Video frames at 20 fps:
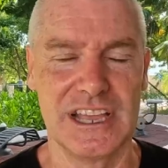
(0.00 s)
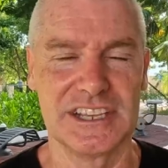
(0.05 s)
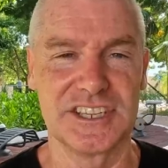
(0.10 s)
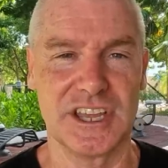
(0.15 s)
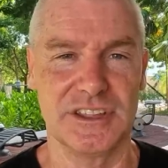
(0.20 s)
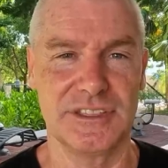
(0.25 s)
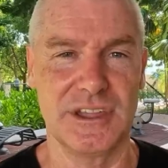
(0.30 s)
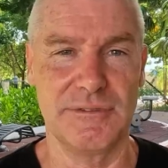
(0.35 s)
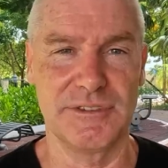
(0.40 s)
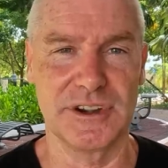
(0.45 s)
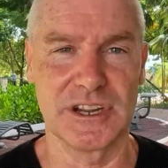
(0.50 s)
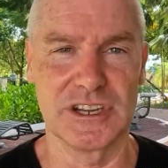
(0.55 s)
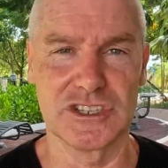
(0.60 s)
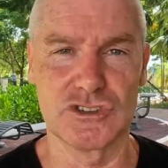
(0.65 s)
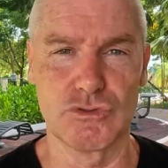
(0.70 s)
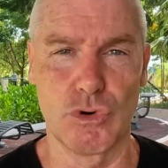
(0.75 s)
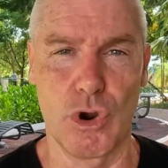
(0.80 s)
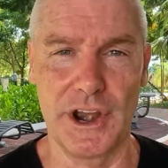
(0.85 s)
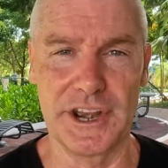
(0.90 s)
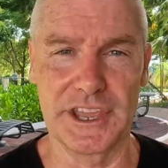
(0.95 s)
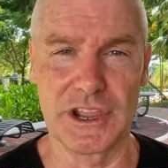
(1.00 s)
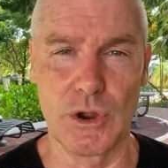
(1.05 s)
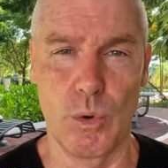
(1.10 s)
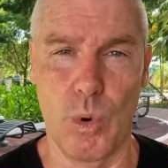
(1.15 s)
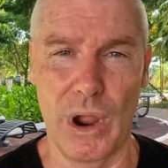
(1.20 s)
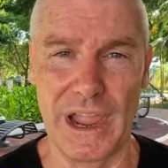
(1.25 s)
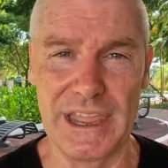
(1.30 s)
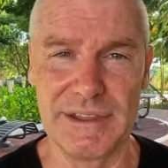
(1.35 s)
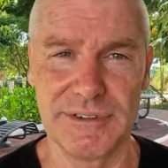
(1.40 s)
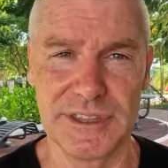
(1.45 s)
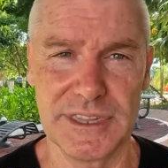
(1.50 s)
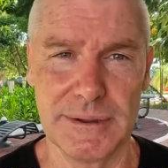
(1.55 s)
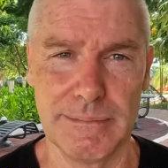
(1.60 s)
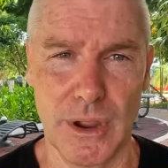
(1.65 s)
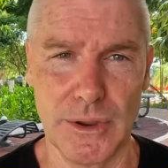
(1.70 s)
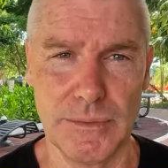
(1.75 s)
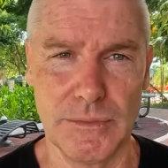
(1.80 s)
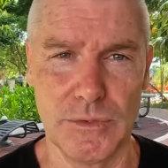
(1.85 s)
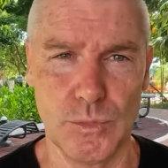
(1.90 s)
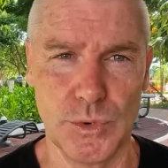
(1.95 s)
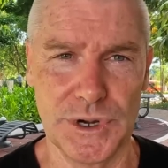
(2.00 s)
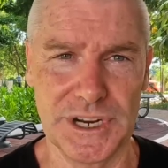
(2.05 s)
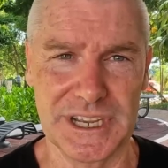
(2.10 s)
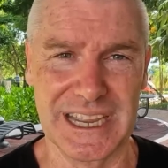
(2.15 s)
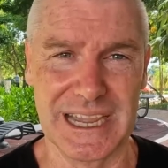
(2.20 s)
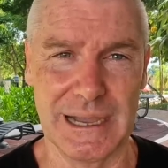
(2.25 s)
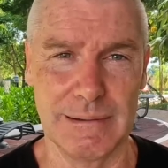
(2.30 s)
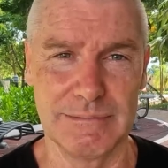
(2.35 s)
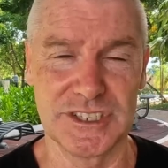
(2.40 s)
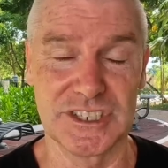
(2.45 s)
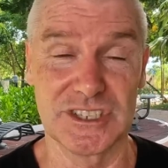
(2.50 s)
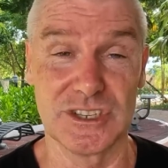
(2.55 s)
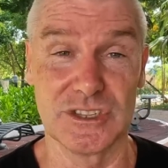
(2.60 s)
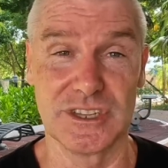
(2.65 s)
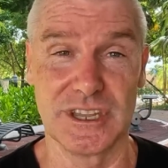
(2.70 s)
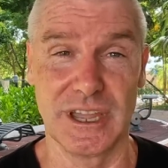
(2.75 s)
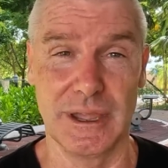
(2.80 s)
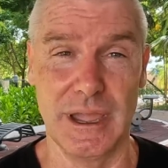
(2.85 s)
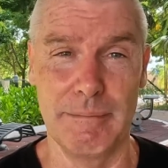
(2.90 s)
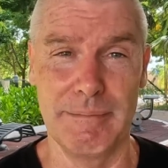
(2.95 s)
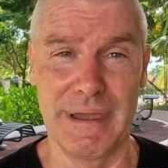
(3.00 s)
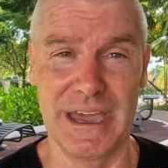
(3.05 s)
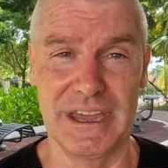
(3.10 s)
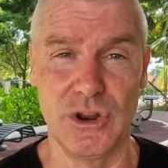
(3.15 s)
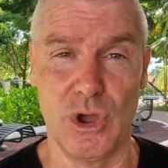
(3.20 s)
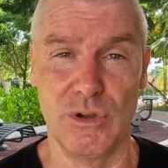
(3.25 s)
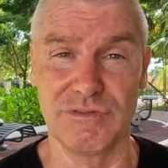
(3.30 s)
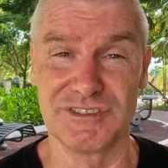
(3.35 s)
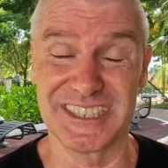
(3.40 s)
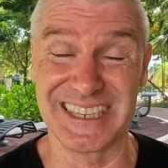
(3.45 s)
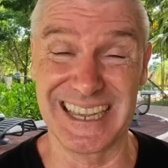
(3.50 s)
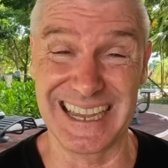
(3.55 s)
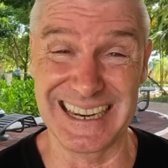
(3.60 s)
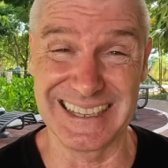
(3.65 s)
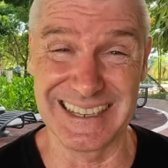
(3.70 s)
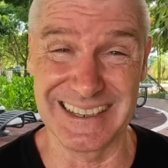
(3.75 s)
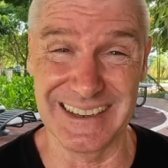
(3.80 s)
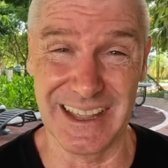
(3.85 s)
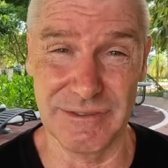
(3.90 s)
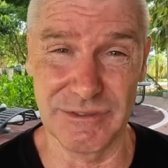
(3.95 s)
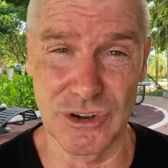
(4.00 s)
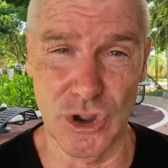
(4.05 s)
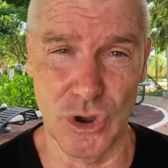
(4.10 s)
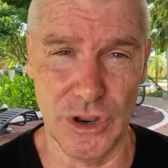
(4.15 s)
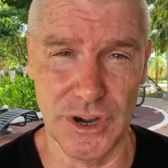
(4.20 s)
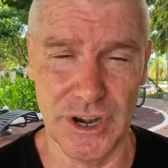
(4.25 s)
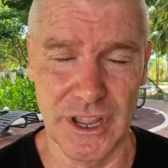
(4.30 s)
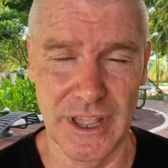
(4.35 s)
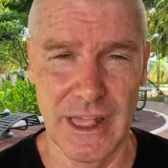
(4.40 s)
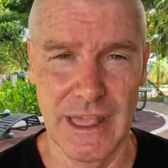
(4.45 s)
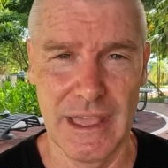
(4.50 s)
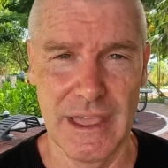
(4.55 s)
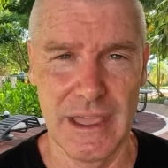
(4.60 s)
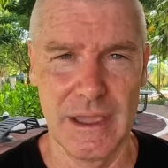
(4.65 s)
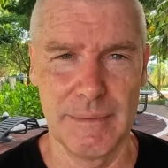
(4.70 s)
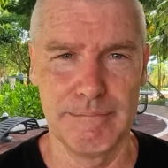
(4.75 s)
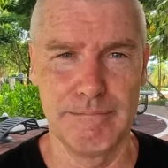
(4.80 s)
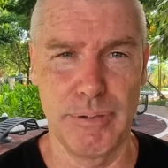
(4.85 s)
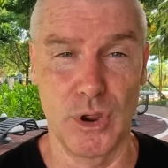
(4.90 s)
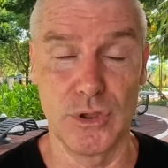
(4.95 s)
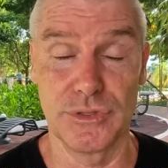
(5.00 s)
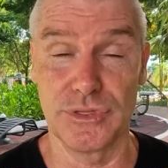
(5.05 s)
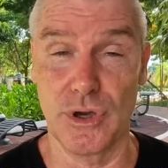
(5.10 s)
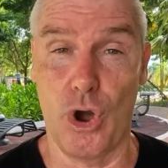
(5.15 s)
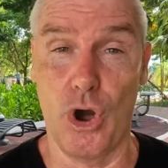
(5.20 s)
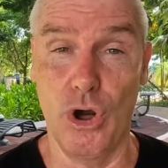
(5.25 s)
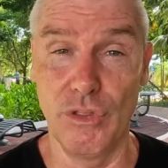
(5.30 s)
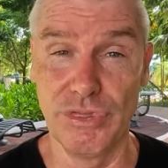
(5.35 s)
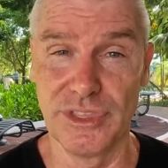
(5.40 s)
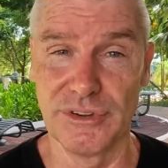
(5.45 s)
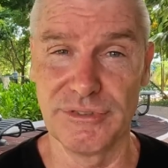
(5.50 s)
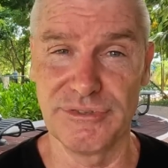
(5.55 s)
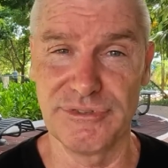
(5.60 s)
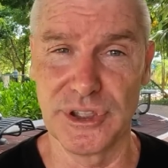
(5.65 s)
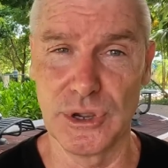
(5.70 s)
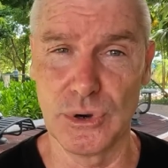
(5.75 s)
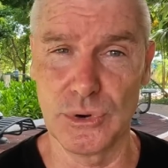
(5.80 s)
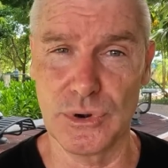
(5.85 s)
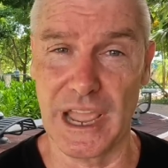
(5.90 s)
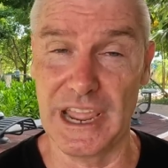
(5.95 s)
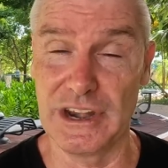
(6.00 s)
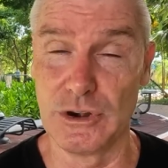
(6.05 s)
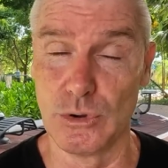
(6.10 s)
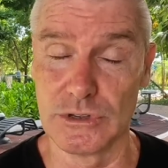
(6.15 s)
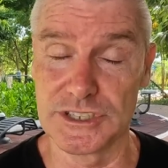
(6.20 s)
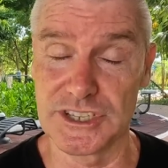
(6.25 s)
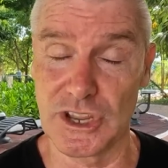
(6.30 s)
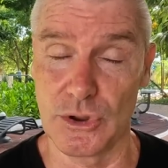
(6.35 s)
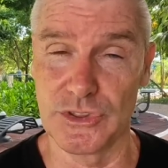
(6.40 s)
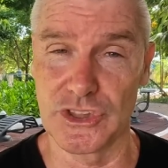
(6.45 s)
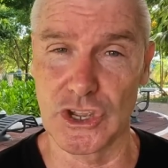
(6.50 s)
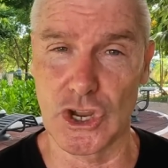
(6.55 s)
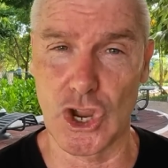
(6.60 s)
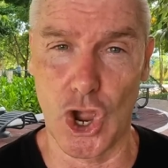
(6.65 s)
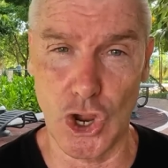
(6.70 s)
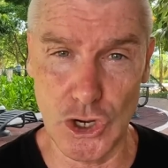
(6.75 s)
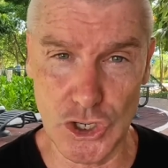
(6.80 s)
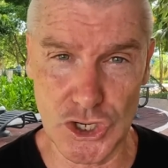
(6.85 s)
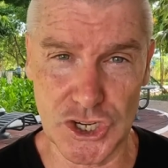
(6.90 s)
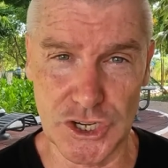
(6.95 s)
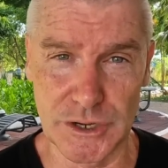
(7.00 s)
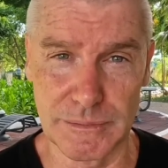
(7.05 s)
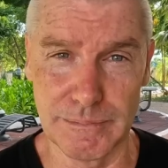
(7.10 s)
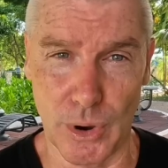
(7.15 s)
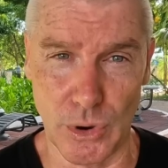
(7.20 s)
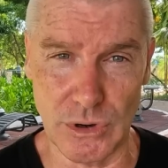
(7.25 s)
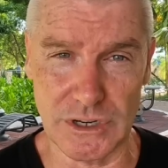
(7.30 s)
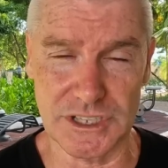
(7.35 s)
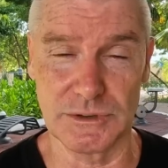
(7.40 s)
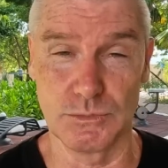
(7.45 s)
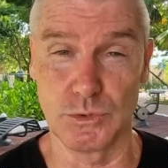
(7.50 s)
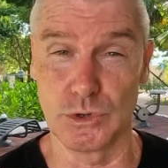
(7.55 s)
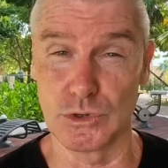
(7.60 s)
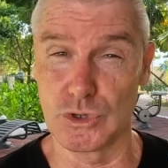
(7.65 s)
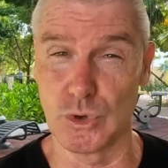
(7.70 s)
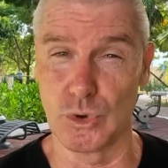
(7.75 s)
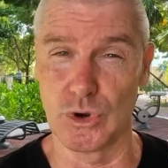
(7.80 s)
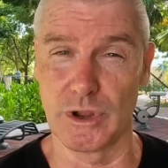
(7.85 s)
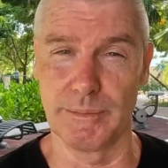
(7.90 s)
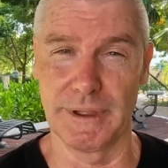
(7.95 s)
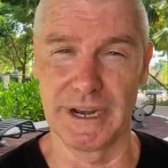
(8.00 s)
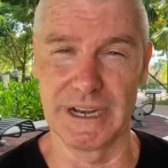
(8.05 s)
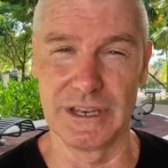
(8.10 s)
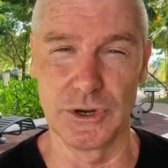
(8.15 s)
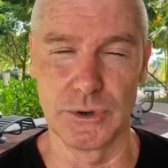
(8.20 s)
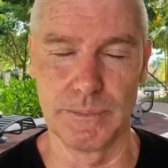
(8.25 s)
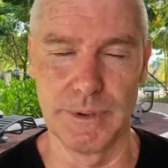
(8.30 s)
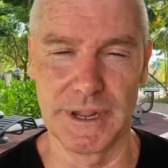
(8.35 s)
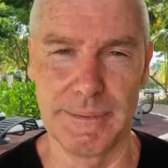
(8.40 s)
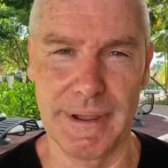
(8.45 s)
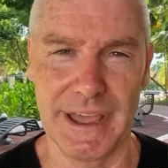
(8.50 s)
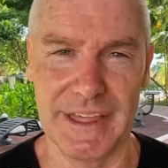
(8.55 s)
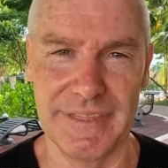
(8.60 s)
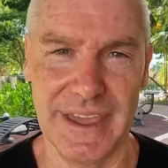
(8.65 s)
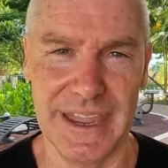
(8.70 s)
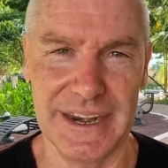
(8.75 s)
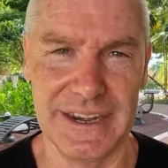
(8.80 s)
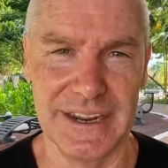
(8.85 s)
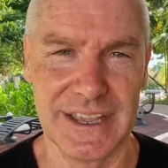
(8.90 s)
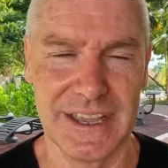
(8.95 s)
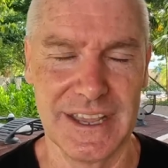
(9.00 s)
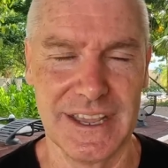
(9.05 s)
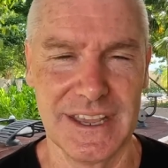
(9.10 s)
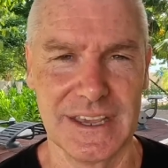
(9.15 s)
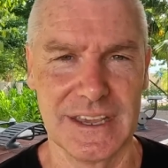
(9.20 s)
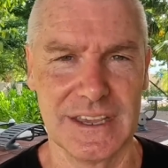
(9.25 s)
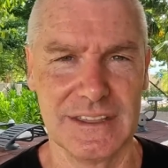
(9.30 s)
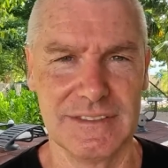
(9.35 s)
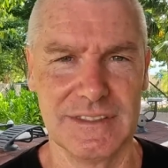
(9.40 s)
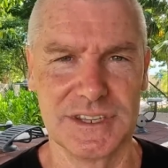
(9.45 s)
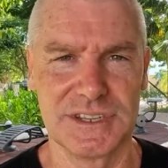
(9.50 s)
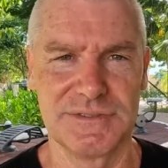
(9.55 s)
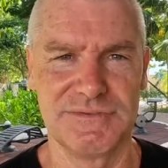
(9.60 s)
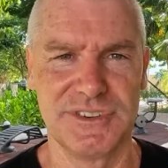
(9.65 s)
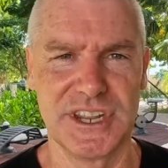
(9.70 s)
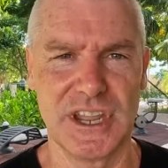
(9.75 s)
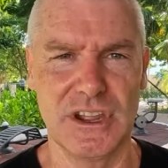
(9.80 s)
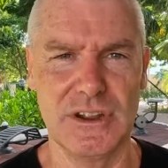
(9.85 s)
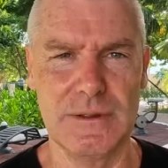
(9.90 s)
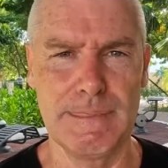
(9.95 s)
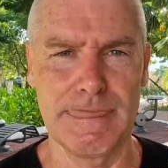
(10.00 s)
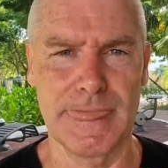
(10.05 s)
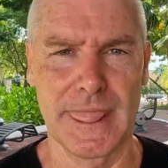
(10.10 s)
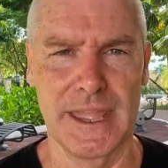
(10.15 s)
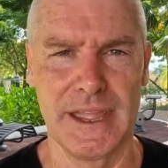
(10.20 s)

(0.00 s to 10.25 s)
South Africa's riding a wave at the moment when it comes to the amount of talent they've got, both on the field and also in the coaching box, and we'll talk a little bit about that in this video.